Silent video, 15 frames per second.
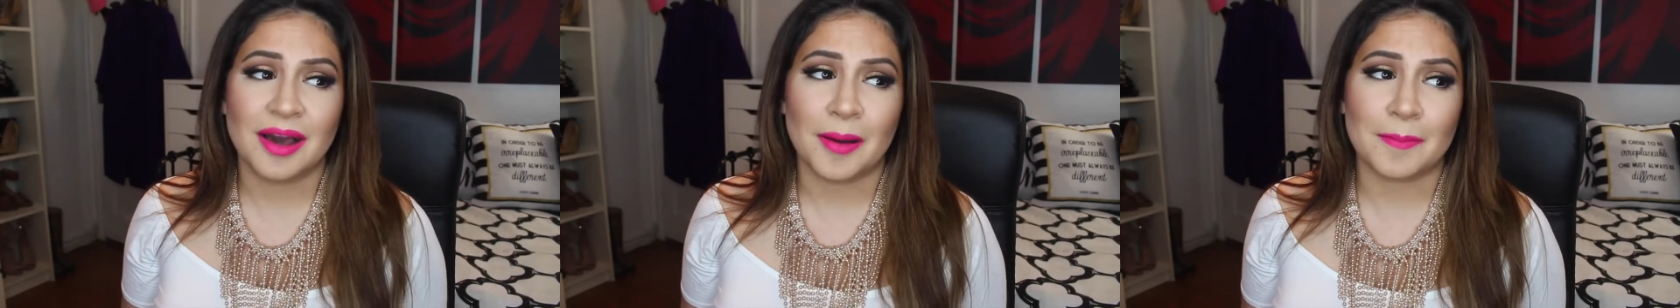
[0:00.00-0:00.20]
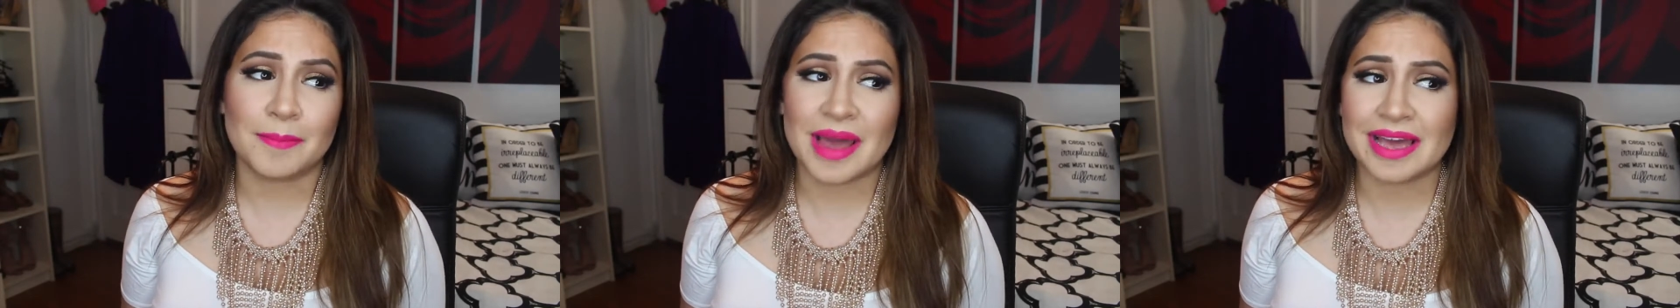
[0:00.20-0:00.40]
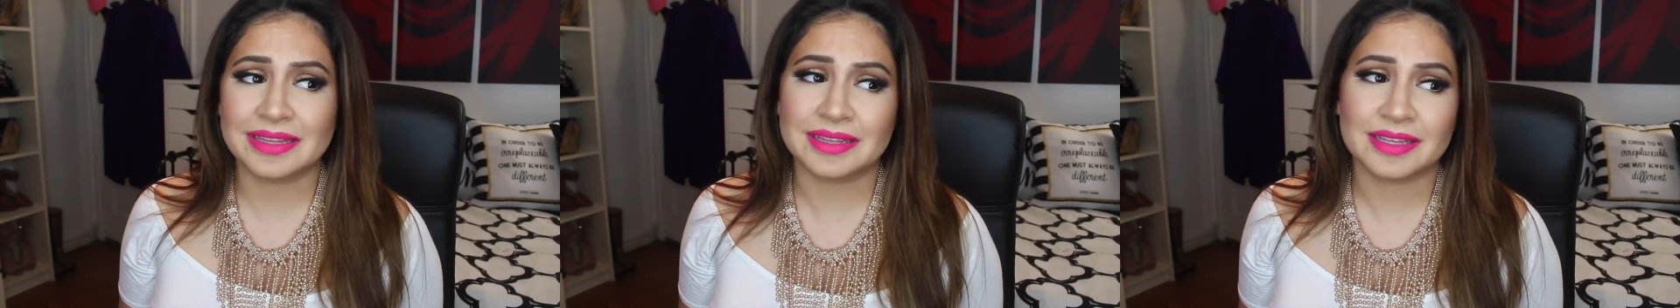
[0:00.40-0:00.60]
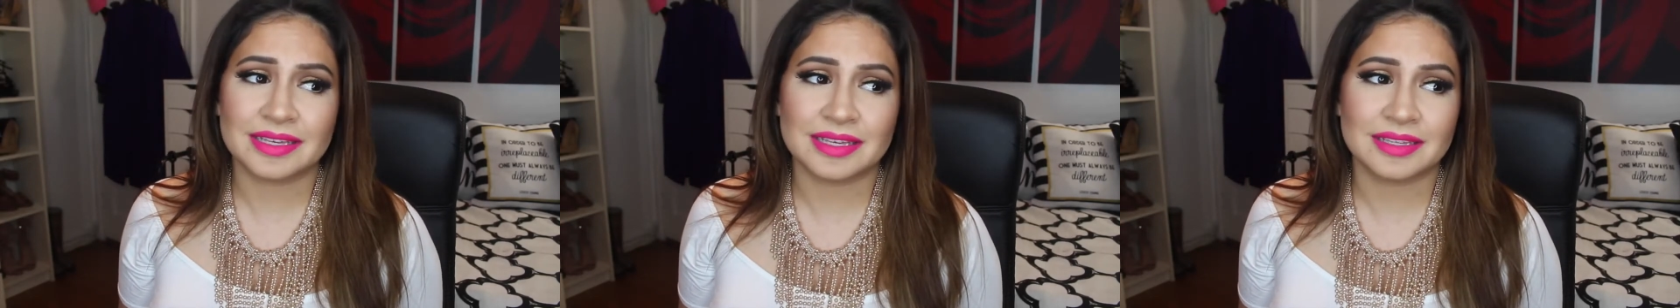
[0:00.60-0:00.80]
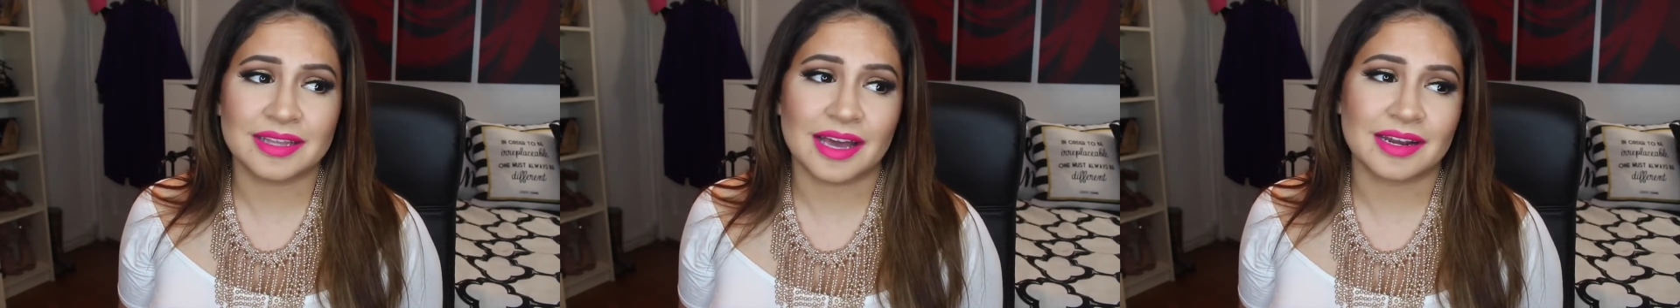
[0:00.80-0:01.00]

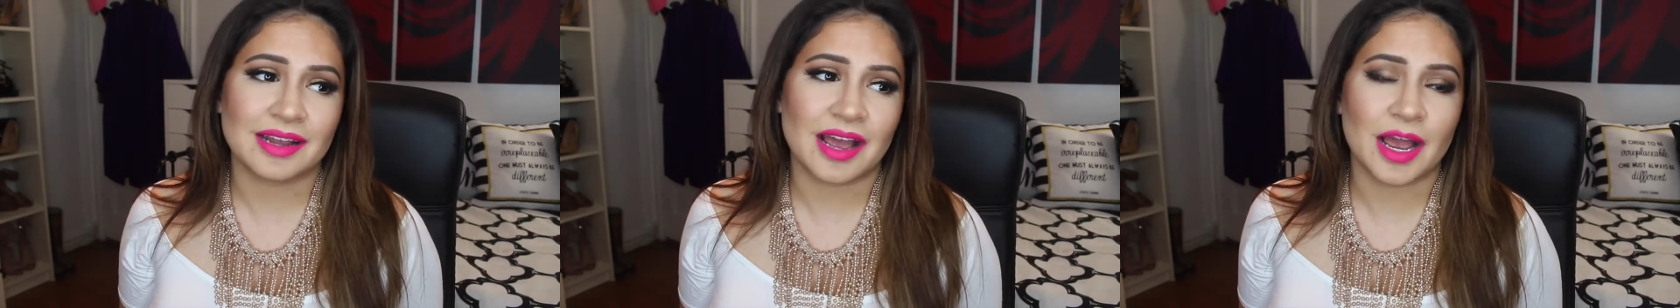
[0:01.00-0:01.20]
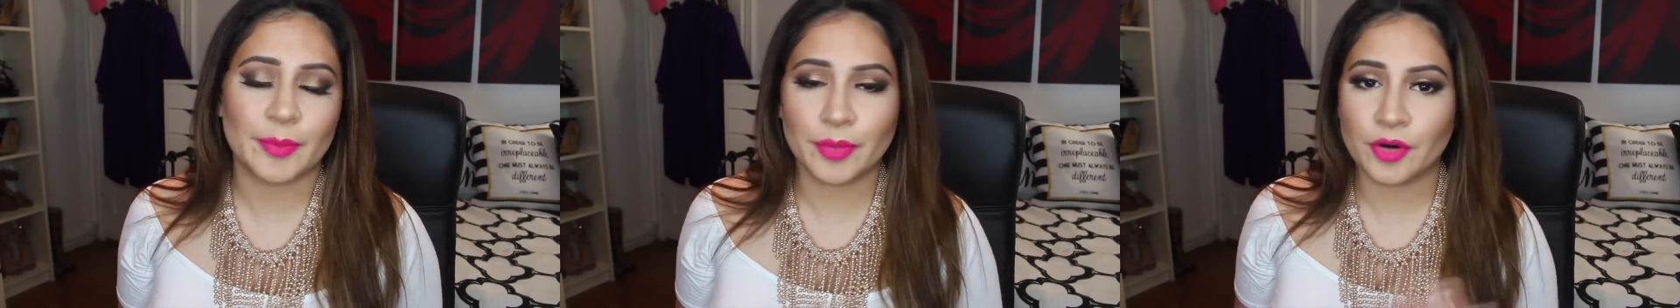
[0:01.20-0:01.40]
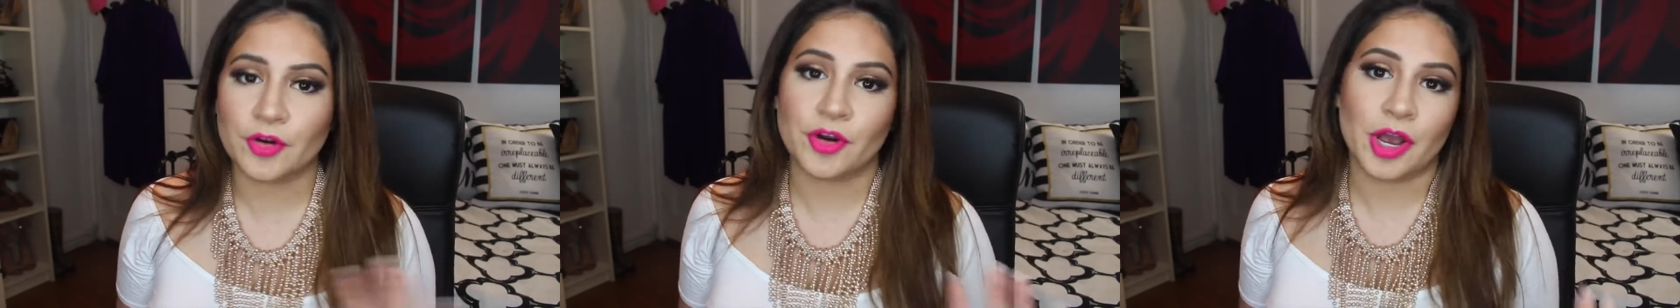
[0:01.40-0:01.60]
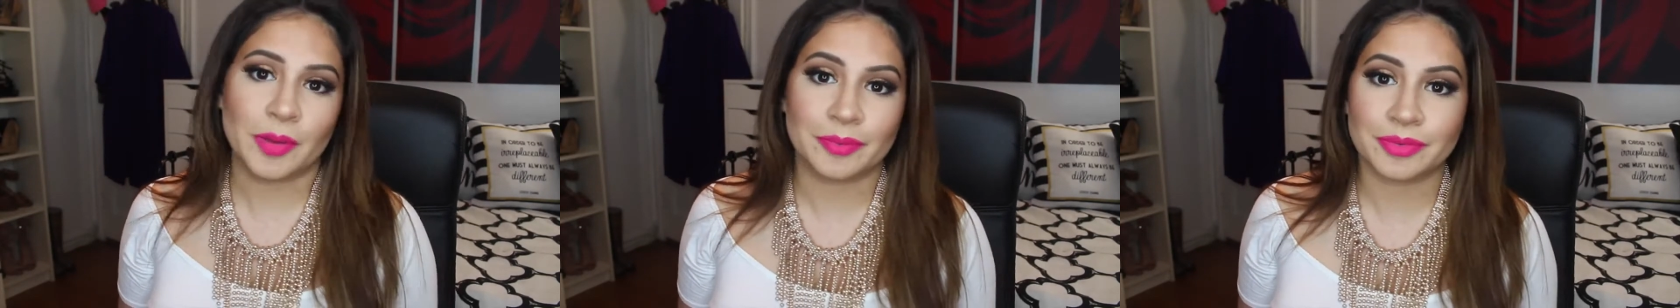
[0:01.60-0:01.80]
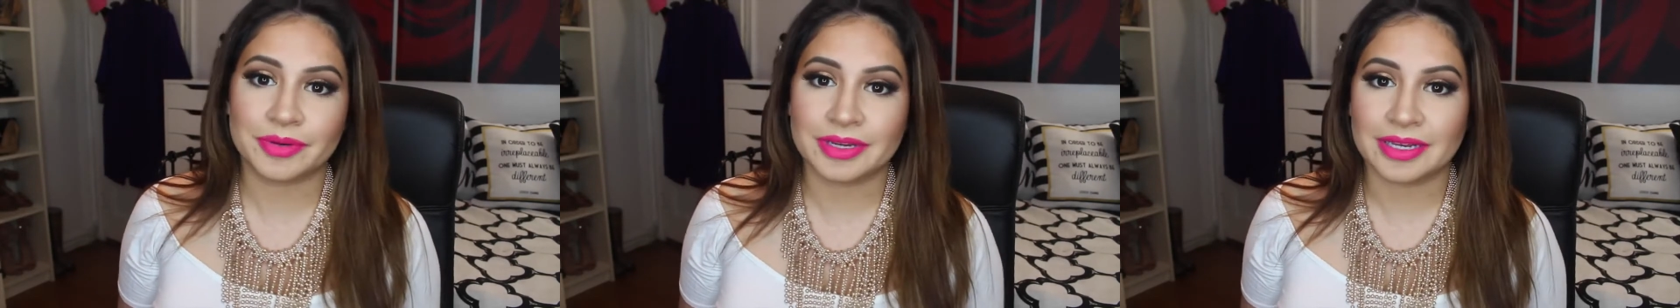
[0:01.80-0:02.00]
manly, that
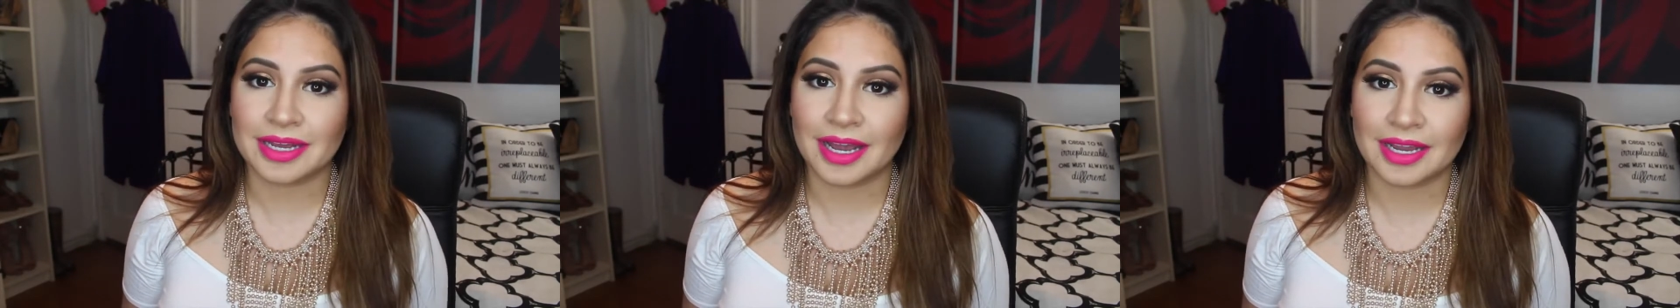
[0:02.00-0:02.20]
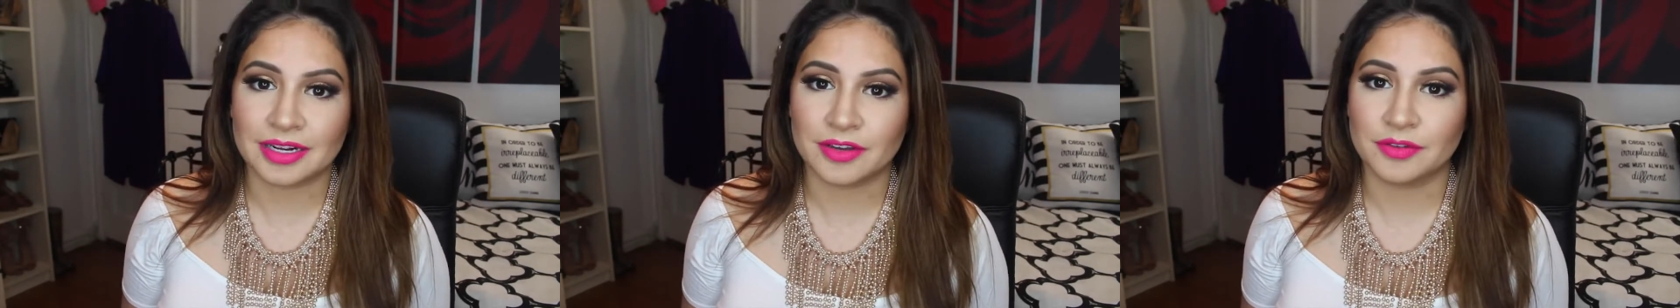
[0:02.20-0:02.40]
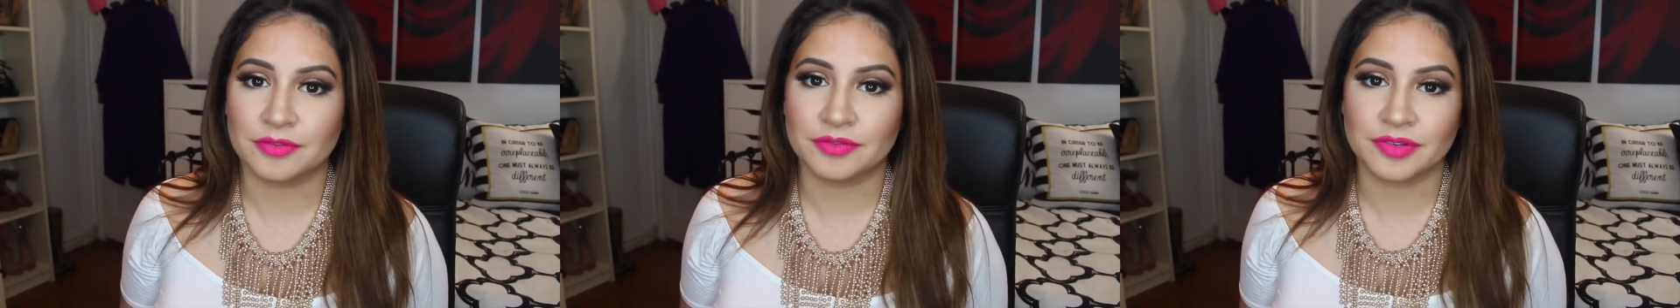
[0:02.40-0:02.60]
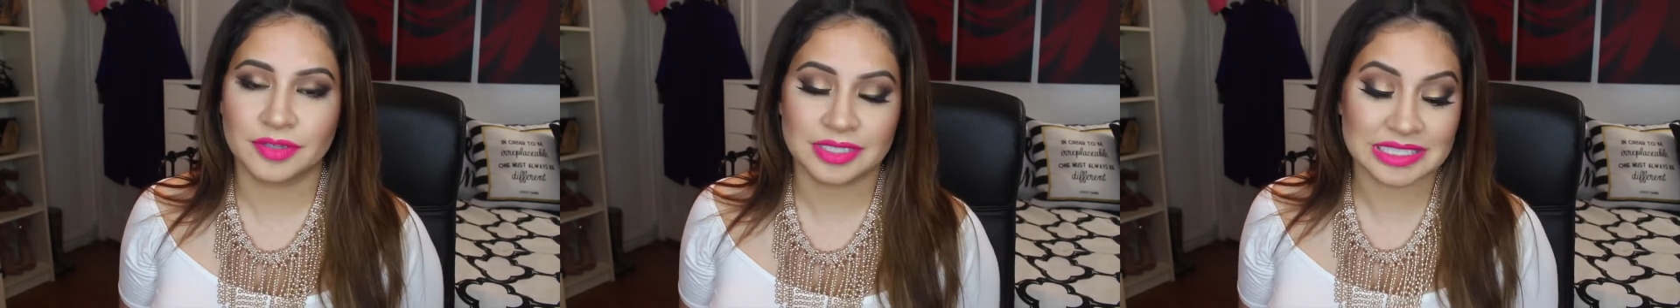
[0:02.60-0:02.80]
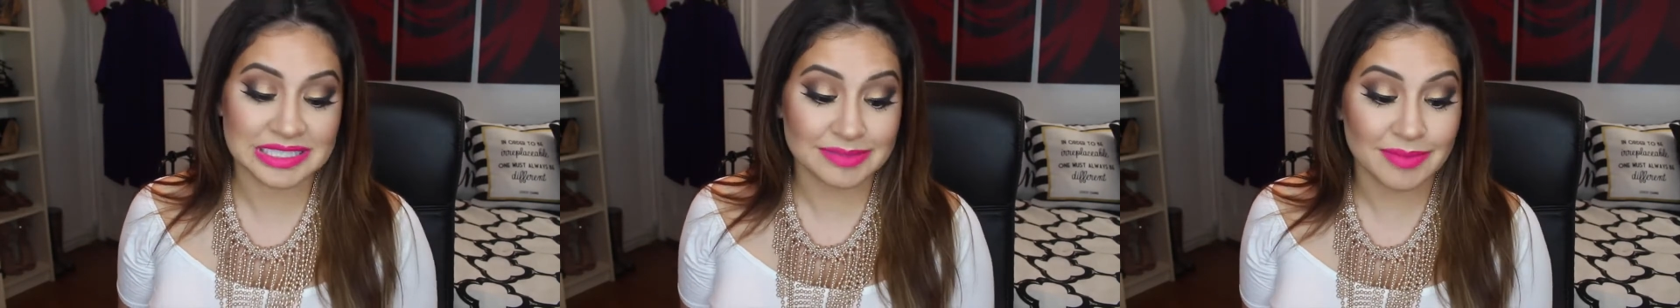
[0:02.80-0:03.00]
Abercrombie kind of
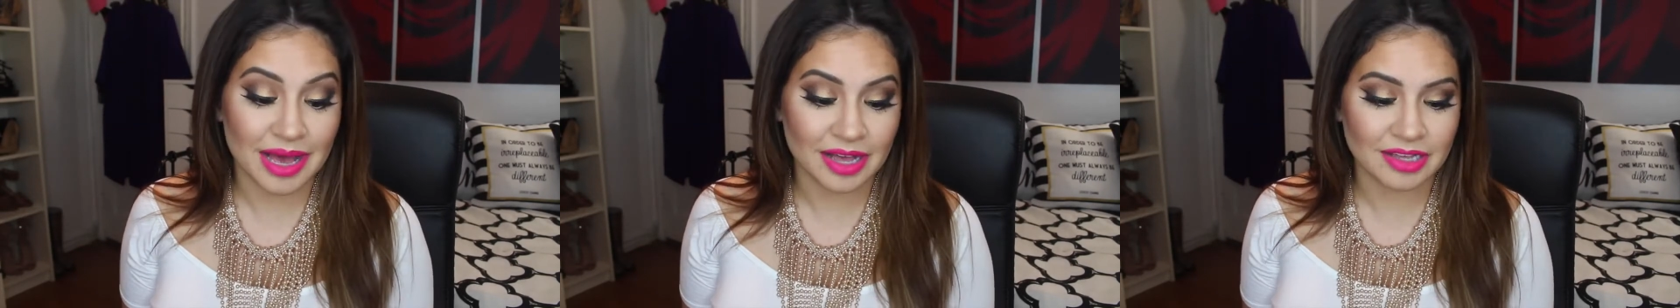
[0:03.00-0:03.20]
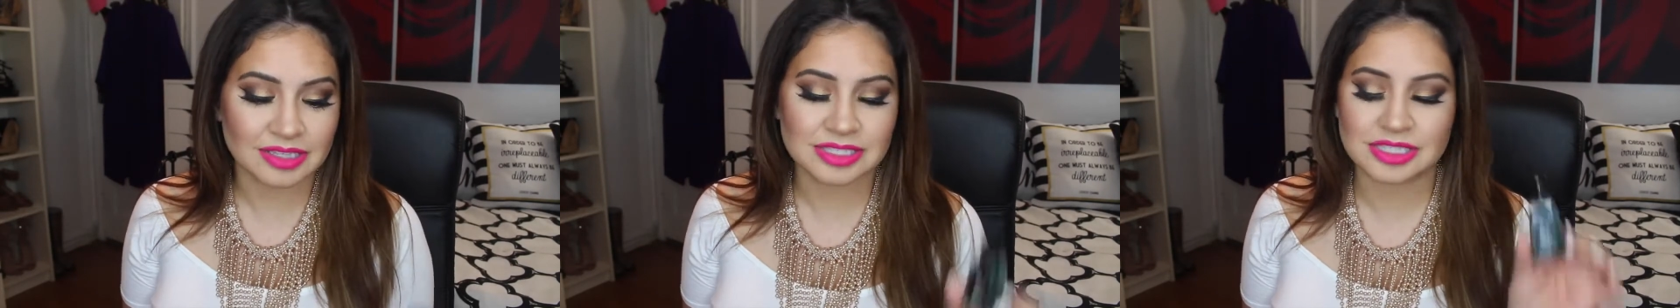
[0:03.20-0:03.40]
smell.